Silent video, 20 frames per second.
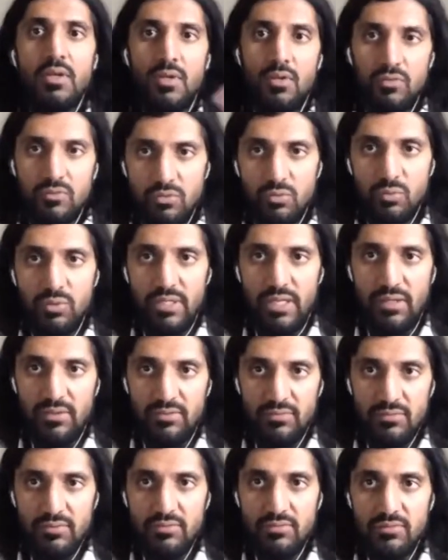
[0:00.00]
to do
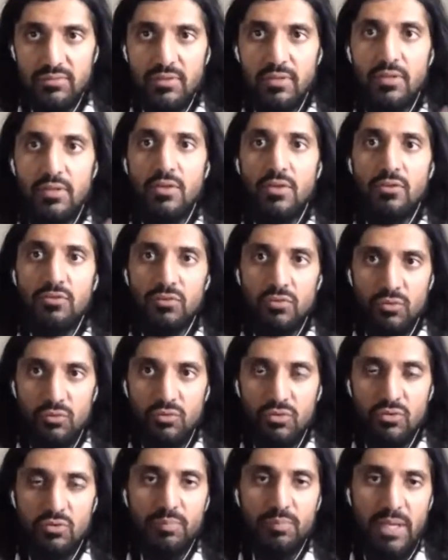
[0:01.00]
analysis. So
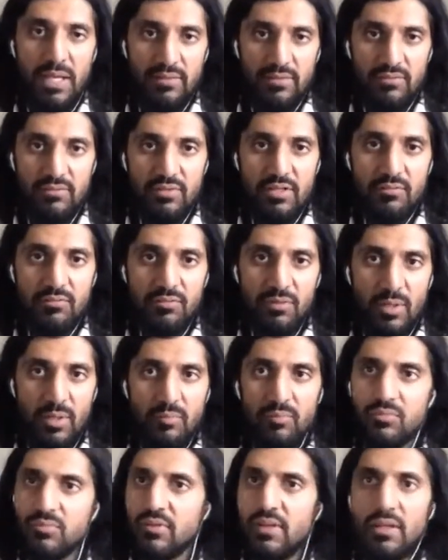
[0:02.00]
using those Pandas data
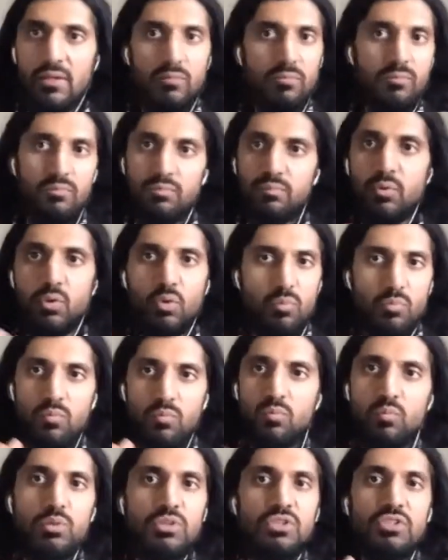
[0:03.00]
frames, then boom,
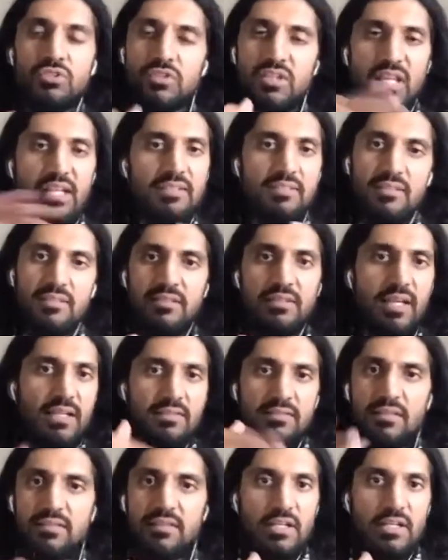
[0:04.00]
we just sliced and diced
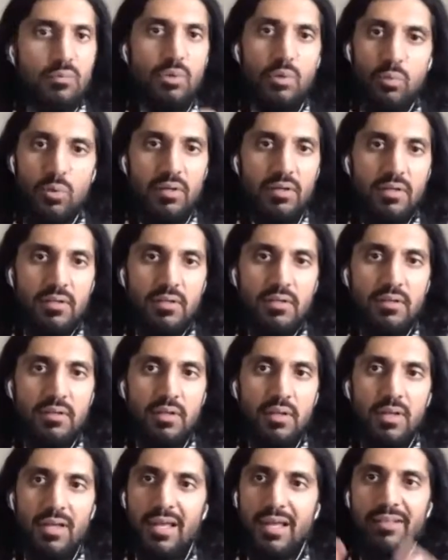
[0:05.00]
the we wanted
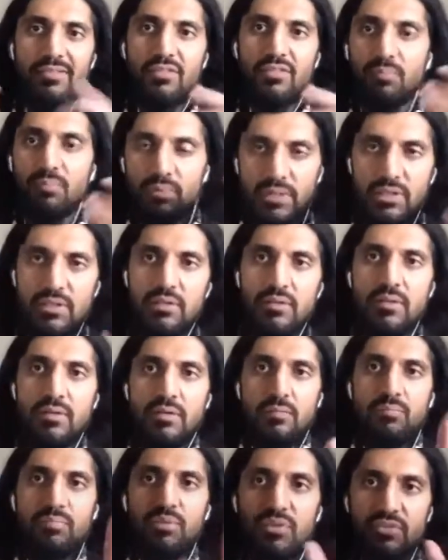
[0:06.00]
and simply
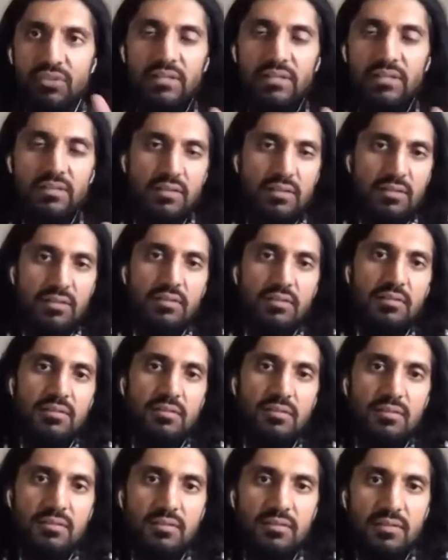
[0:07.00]
presented it
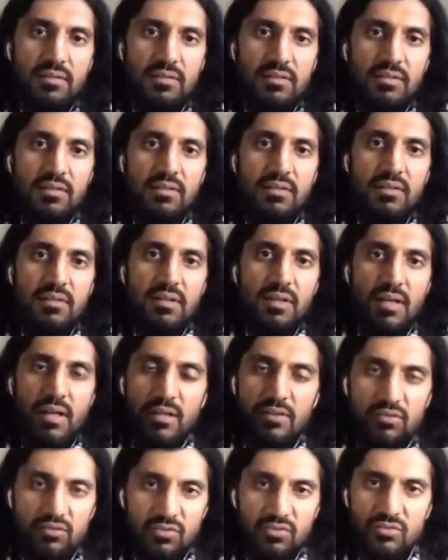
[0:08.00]

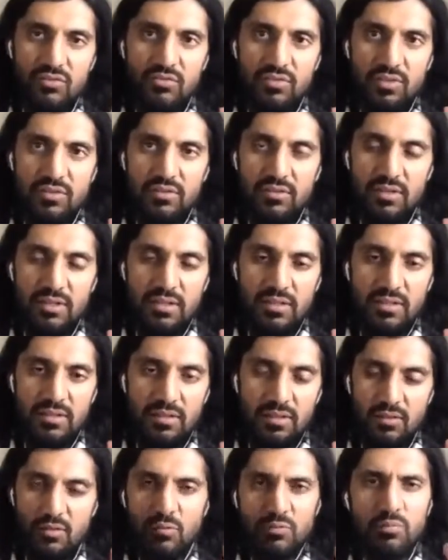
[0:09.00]
and just sent the
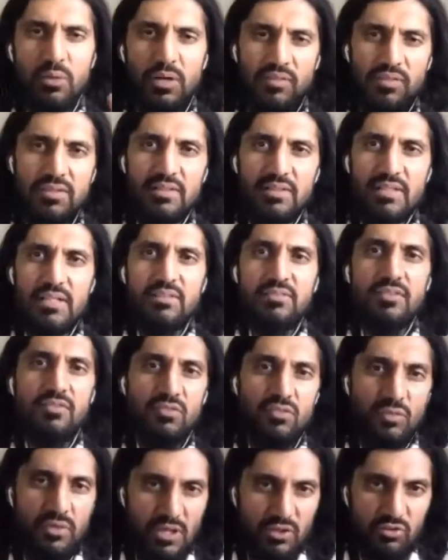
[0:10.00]
whatever the data sets
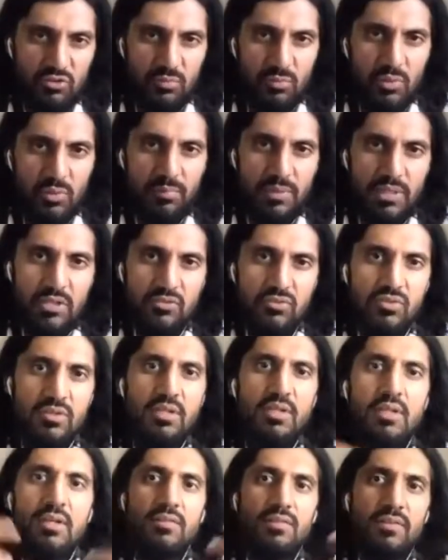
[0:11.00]
to the HTML page.
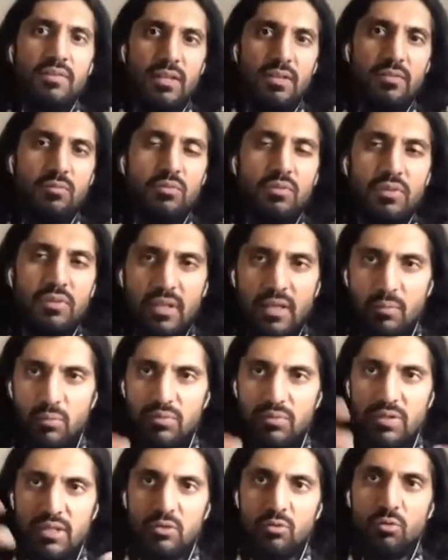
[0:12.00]
Then that would
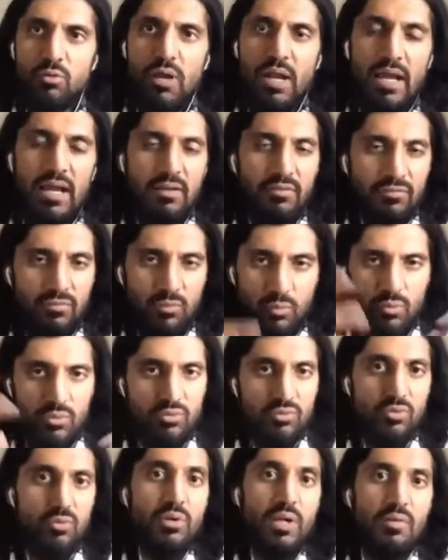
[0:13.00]
then graph or
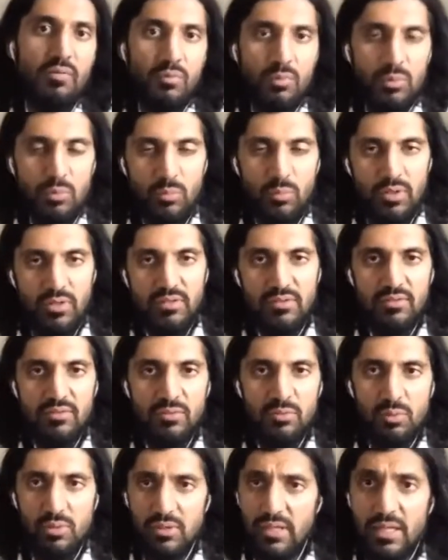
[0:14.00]
do whatever we wanted
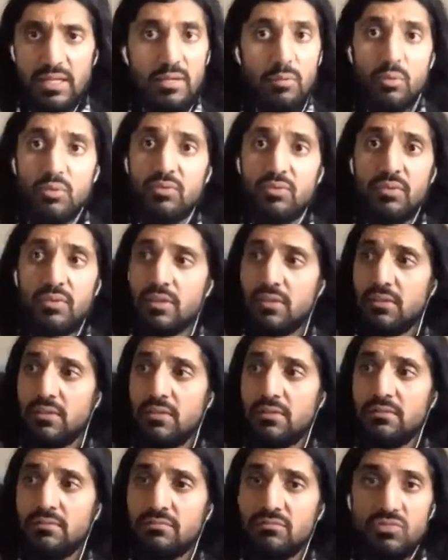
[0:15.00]
to it, and it was
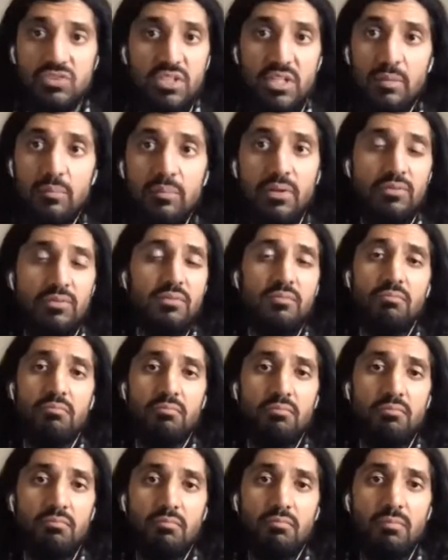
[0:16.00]
seamless.
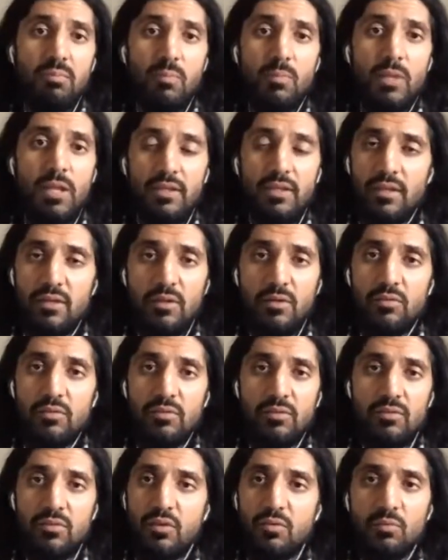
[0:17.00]
Like
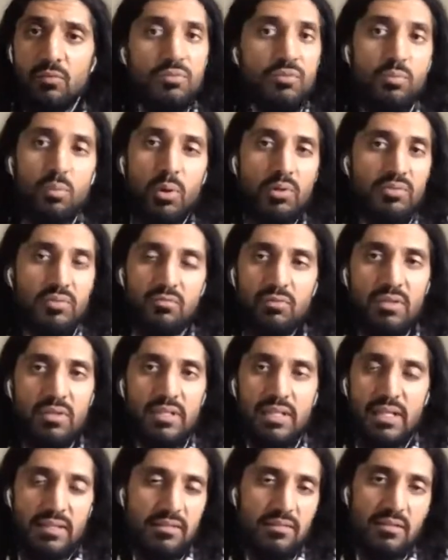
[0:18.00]
there wasn't
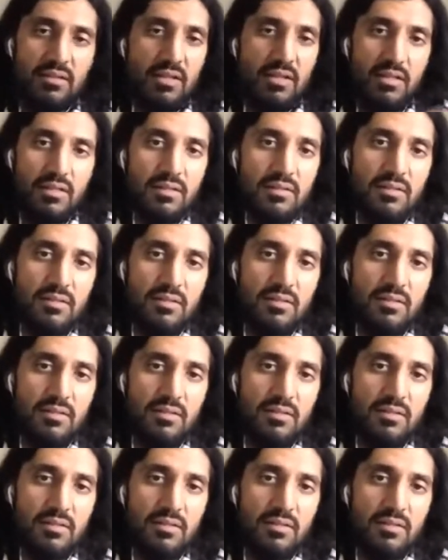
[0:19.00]
really any delay